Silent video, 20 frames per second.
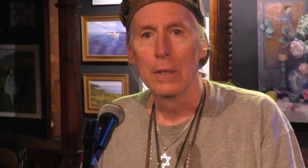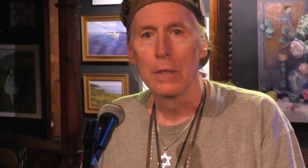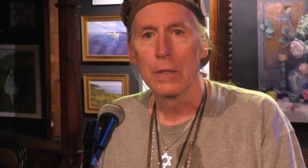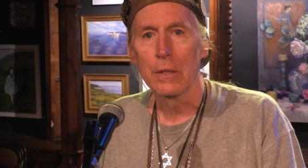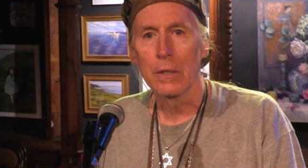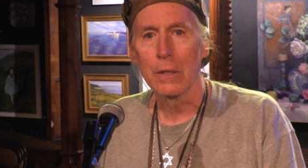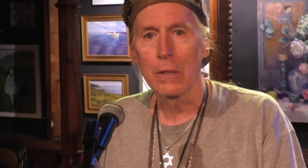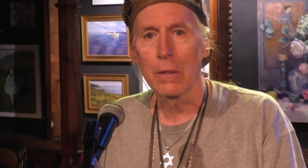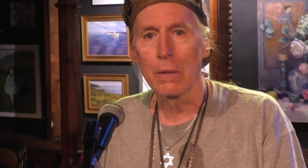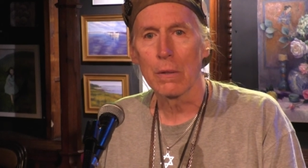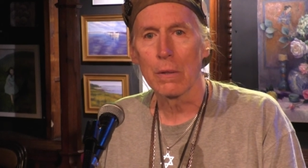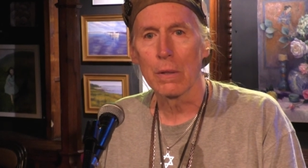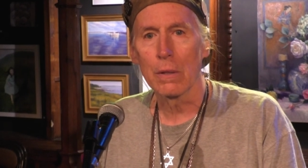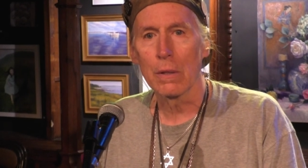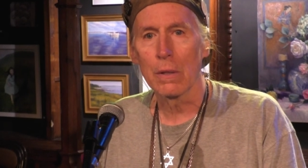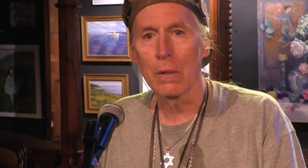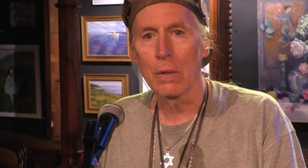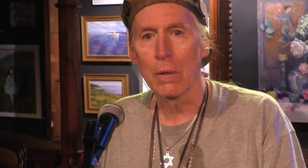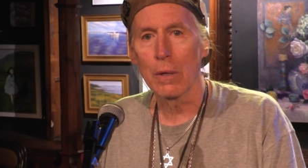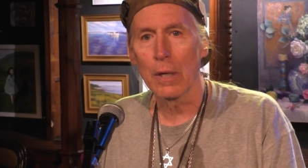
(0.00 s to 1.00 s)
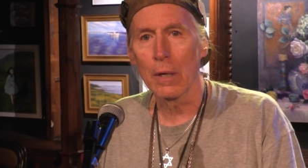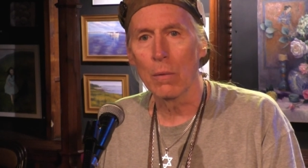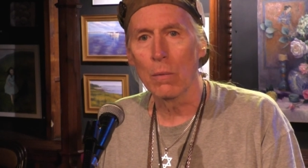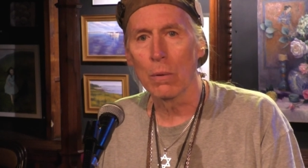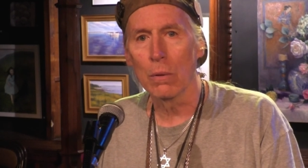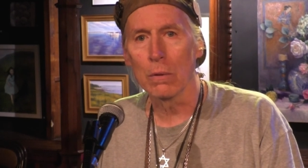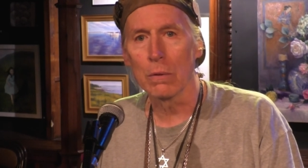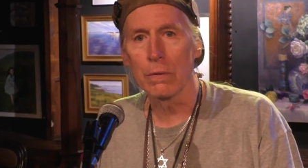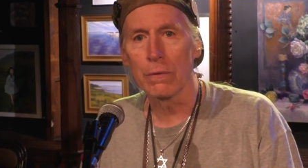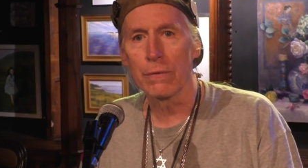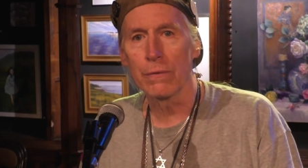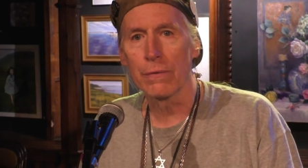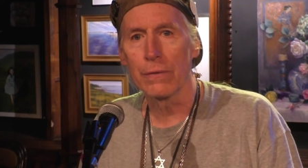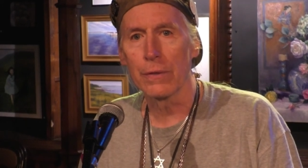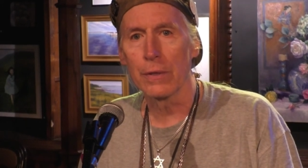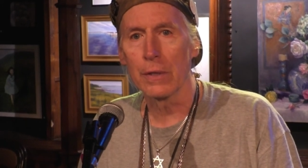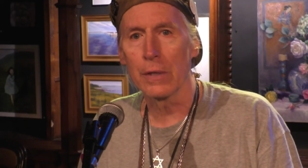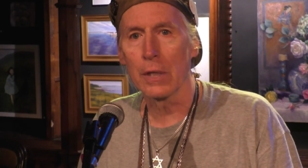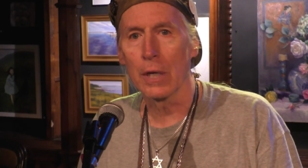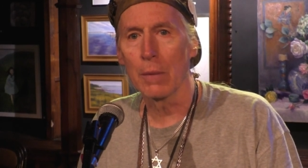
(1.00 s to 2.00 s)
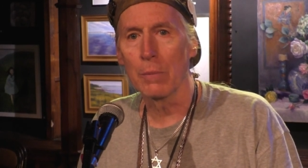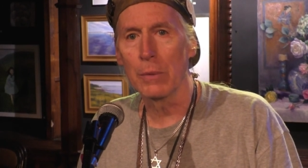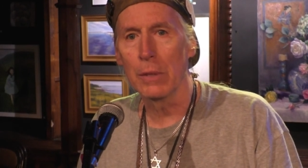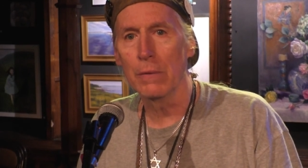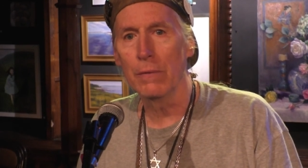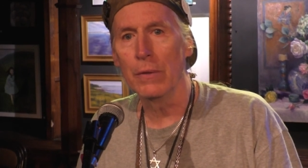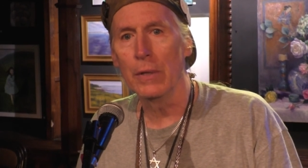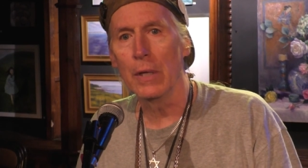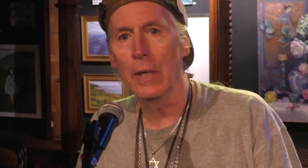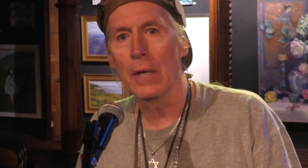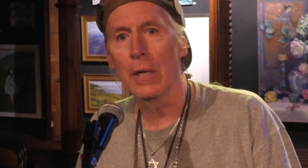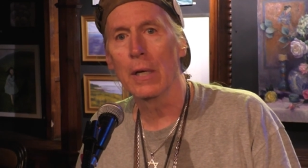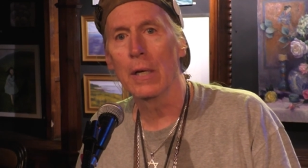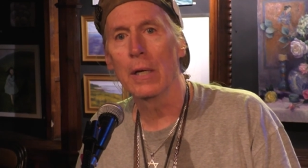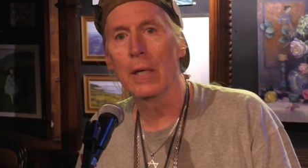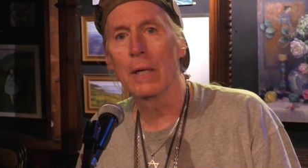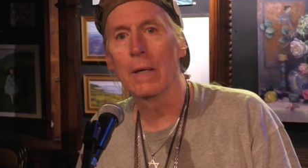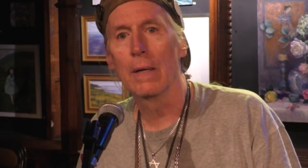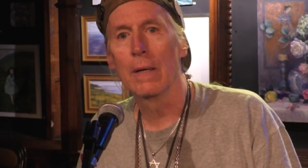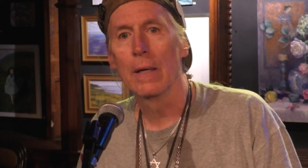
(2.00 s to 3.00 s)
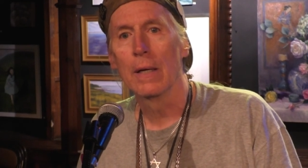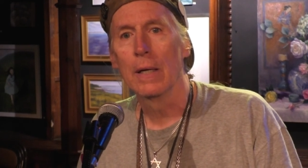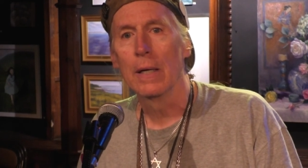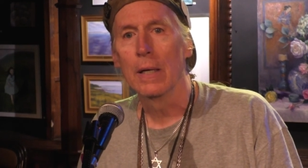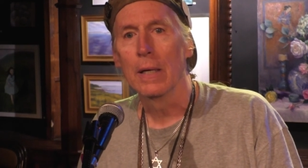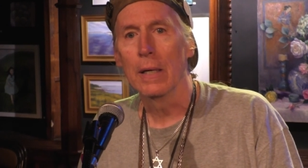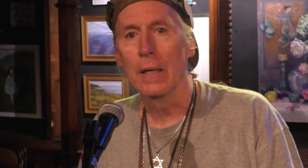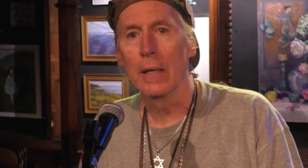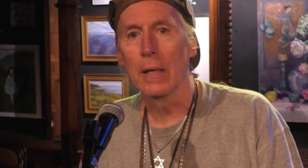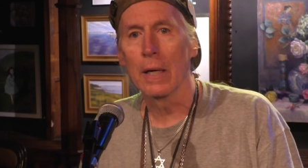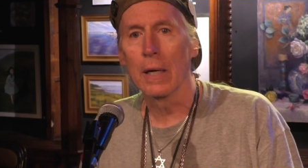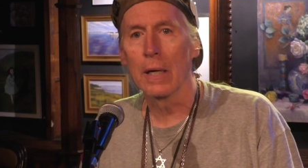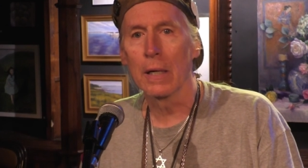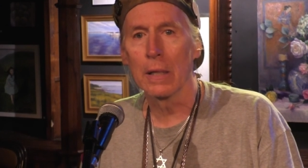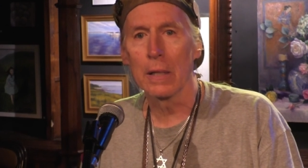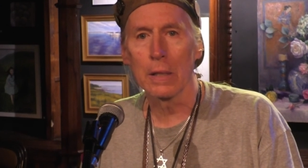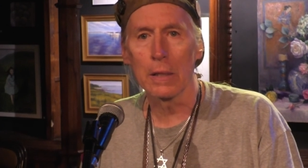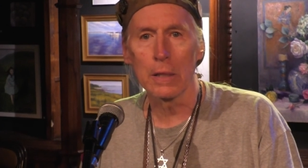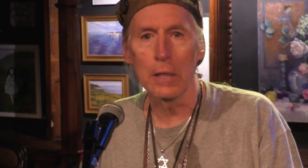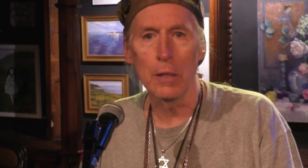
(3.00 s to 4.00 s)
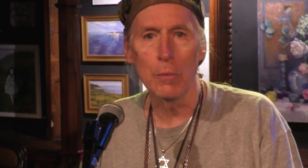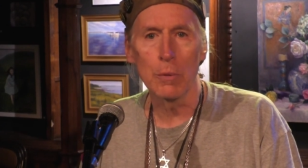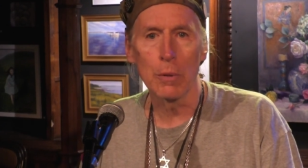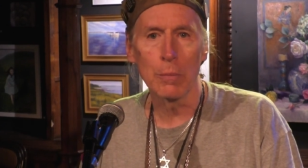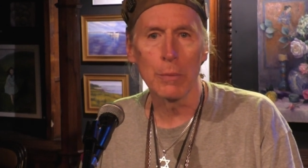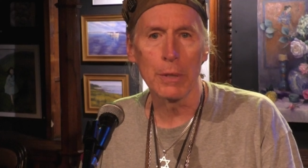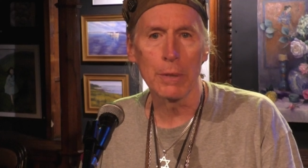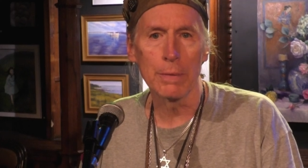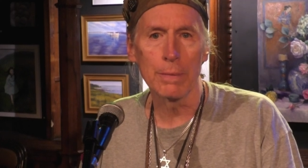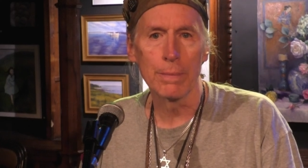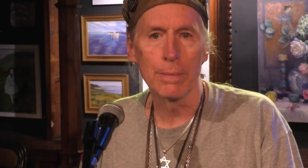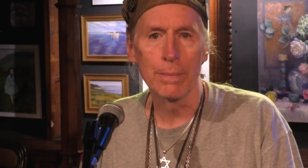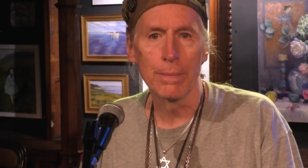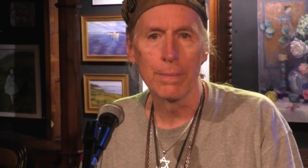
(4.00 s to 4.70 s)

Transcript: To Craig Wolf and Tom DeVier and Anda Lieberman,